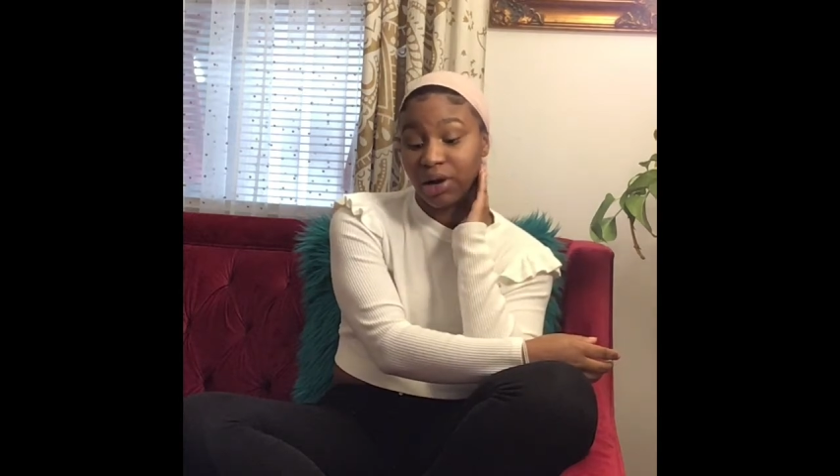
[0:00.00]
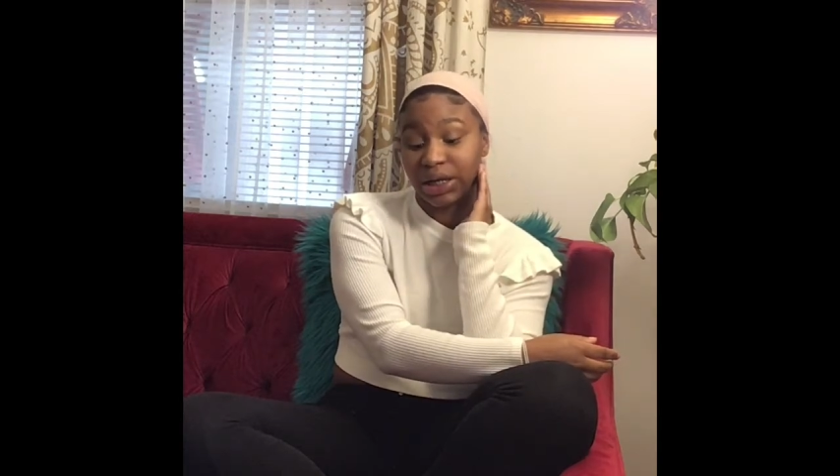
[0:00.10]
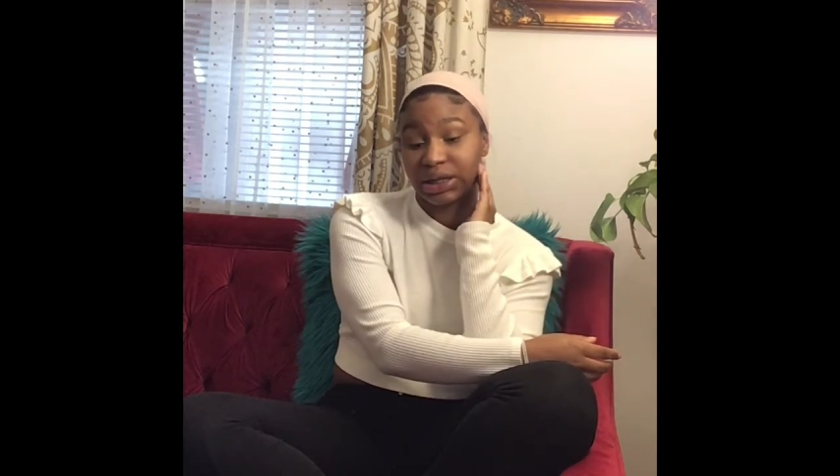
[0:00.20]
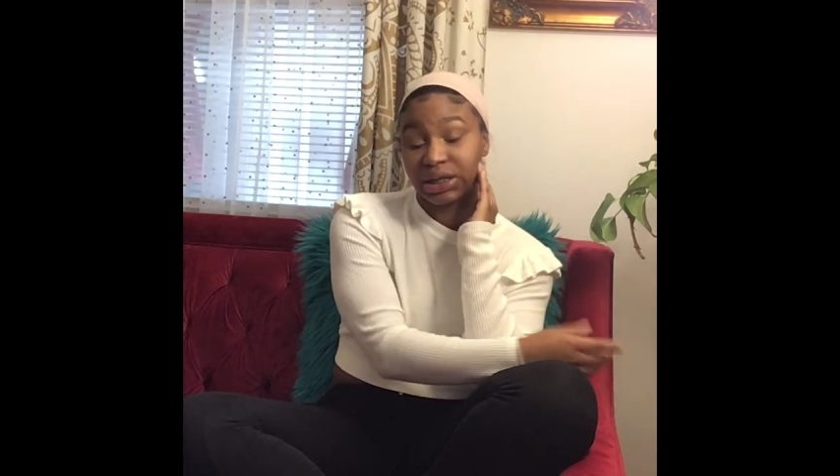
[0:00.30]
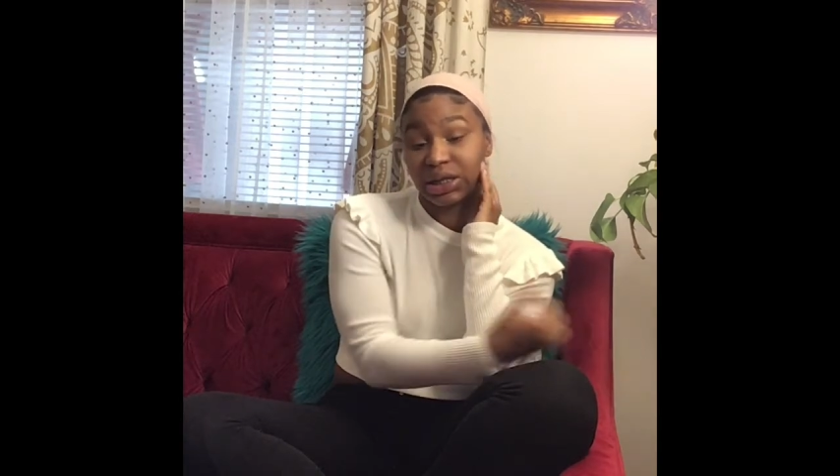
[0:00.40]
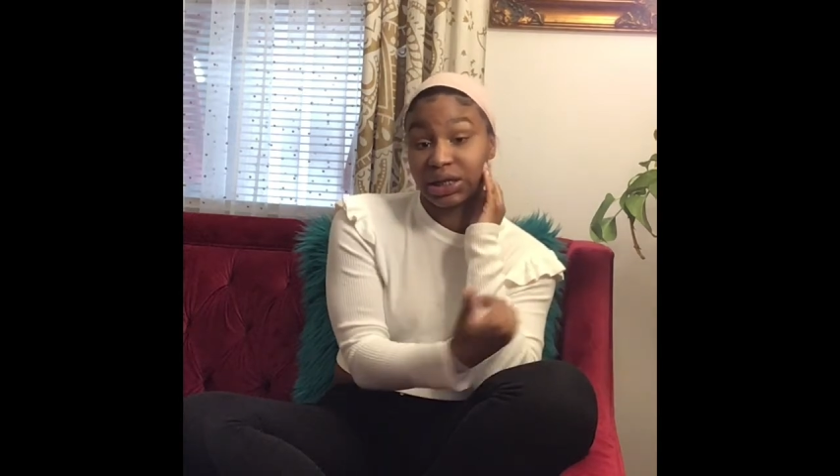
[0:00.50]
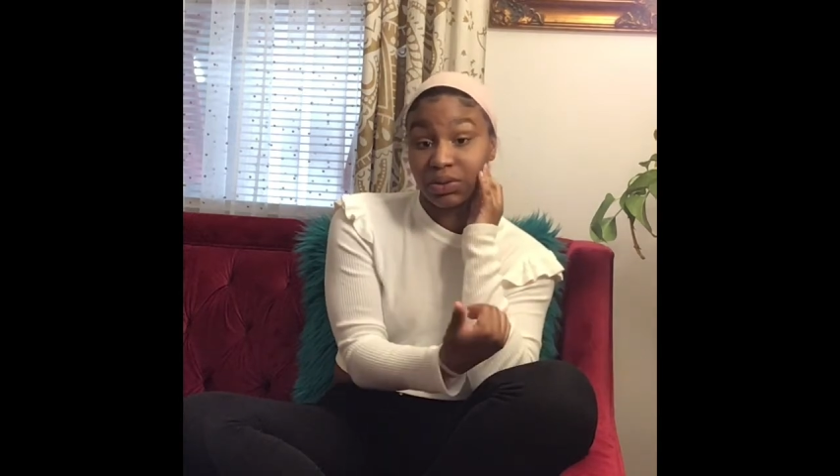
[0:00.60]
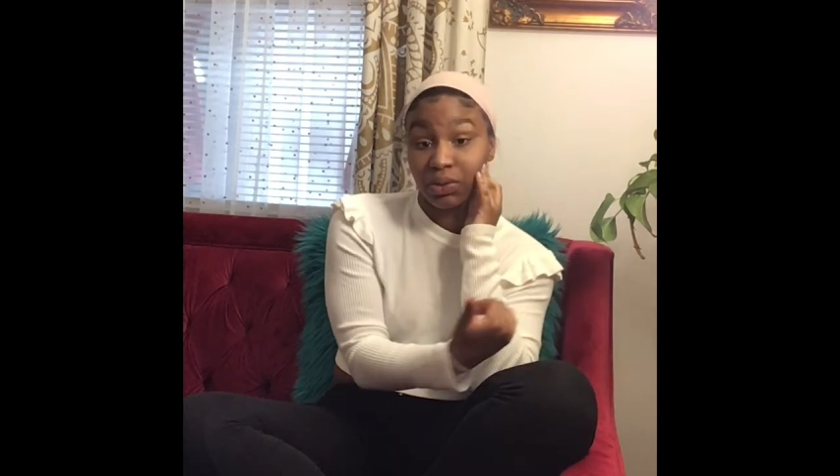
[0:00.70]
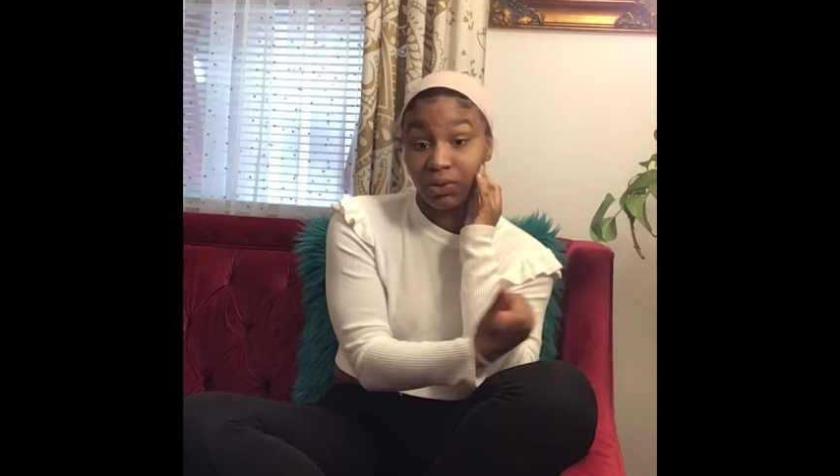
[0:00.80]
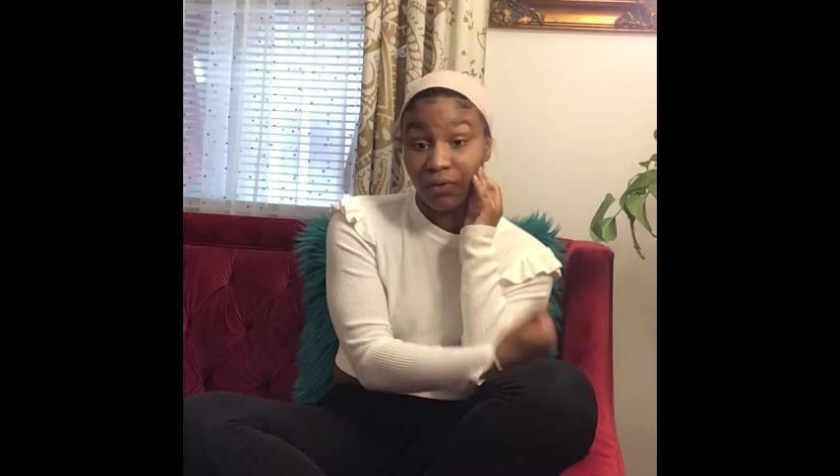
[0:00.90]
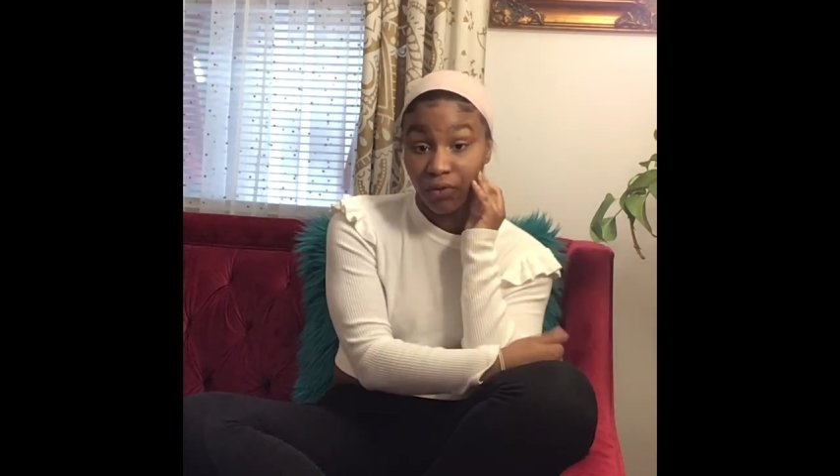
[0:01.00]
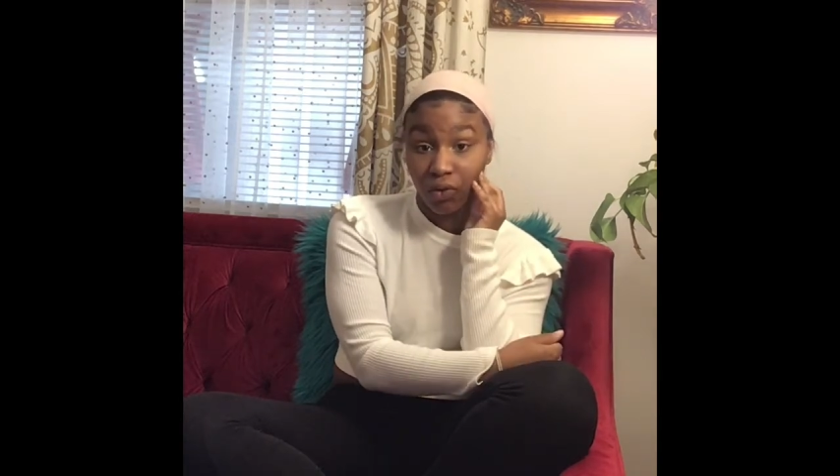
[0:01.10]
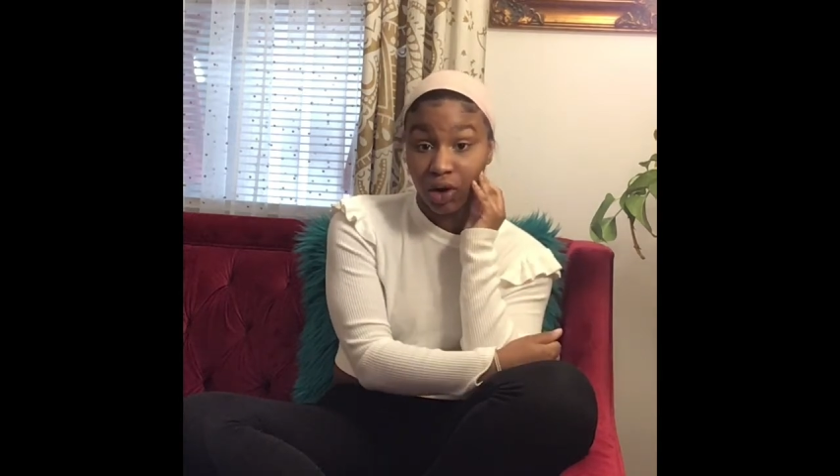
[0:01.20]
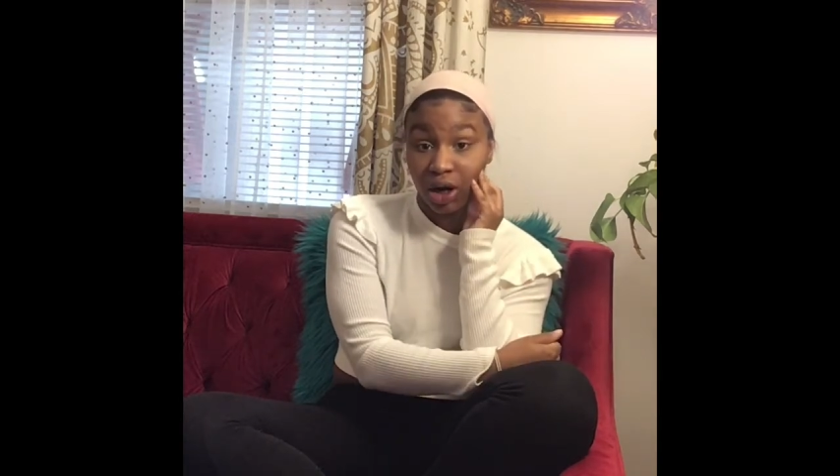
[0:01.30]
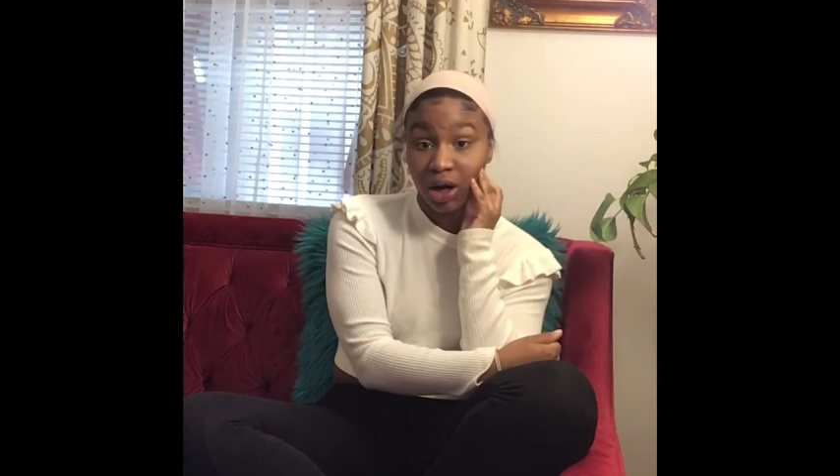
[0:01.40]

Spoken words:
price as this, 104.